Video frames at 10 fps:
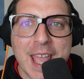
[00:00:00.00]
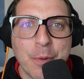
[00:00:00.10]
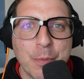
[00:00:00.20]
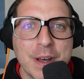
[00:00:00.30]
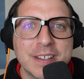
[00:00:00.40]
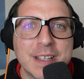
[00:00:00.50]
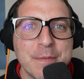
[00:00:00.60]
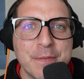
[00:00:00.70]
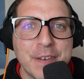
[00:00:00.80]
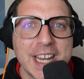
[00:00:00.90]
and
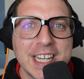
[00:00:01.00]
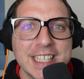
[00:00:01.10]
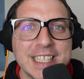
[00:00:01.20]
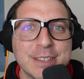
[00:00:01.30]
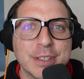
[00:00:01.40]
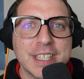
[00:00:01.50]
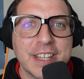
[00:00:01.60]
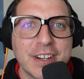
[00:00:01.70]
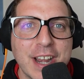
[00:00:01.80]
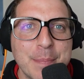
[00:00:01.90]
welcome finally to
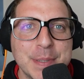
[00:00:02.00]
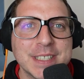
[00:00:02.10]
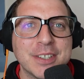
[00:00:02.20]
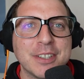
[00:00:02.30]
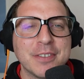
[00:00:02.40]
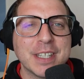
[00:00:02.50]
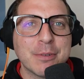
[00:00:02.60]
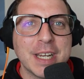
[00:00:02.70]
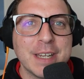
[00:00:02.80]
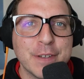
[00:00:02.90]
another episode of the
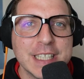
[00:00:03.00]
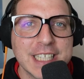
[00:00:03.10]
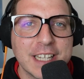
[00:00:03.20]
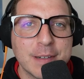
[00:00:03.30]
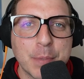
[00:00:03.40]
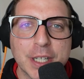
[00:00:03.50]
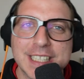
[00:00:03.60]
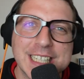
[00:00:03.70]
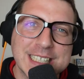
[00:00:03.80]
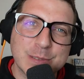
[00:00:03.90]
Creative Insider
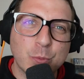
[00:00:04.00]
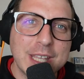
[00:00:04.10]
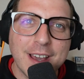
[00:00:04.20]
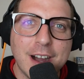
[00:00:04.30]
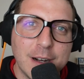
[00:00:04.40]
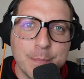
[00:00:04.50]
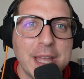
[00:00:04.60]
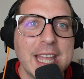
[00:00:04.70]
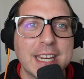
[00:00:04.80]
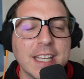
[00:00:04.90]
Podcast. We are
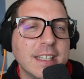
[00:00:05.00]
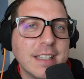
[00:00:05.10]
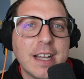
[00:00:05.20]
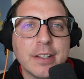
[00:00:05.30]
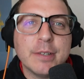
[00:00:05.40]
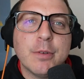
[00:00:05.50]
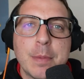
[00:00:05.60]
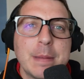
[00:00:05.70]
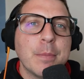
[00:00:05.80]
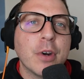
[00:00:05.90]
back, and now there
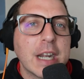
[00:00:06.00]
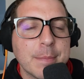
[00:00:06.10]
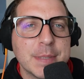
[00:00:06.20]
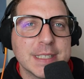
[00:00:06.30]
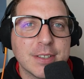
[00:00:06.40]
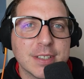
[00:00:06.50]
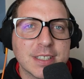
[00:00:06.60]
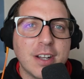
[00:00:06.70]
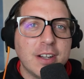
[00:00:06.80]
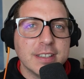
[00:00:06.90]
will be more
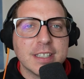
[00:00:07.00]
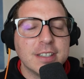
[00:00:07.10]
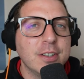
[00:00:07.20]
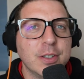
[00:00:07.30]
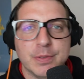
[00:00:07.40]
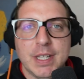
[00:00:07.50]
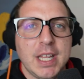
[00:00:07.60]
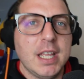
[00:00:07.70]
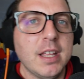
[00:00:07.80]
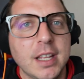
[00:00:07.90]
episodes on the go.
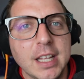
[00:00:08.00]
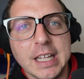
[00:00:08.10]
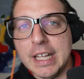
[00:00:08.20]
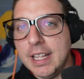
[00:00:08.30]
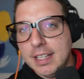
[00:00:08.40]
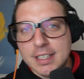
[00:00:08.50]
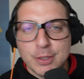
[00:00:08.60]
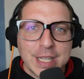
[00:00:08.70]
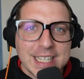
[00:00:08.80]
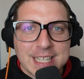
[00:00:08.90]

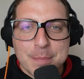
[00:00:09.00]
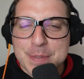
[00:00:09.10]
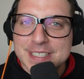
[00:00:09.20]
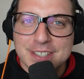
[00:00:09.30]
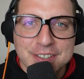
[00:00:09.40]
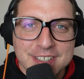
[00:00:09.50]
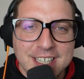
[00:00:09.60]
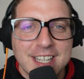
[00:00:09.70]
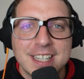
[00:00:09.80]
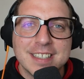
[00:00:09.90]
Today's episode,
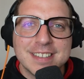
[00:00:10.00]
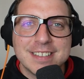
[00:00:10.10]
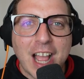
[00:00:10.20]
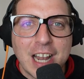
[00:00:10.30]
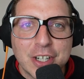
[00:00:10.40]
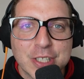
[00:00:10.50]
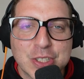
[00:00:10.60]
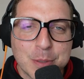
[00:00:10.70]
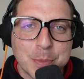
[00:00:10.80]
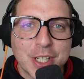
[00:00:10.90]
Tyler
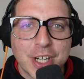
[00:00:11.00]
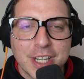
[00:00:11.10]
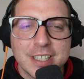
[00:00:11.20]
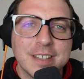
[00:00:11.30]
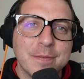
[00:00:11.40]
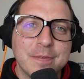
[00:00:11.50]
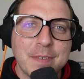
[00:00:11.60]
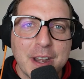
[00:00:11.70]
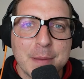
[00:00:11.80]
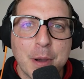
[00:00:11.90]
Suomala,
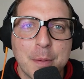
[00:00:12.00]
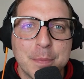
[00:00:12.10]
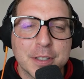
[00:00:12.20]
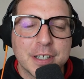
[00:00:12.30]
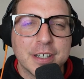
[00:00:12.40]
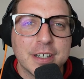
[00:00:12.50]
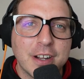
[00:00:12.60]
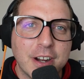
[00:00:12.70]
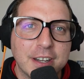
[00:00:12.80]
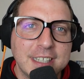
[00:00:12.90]
very popular
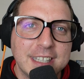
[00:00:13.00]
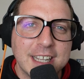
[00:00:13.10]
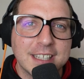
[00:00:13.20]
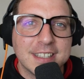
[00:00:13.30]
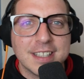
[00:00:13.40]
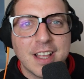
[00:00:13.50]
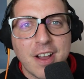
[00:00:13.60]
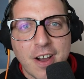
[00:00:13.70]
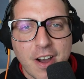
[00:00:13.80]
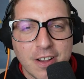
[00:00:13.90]
architect
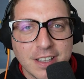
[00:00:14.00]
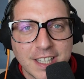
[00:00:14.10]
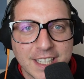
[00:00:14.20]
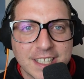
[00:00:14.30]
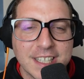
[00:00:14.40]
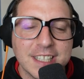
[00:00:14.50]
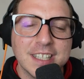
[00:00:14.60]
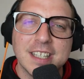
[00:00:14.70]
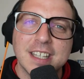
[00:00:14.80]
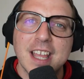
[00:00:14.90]
on LinkedIn.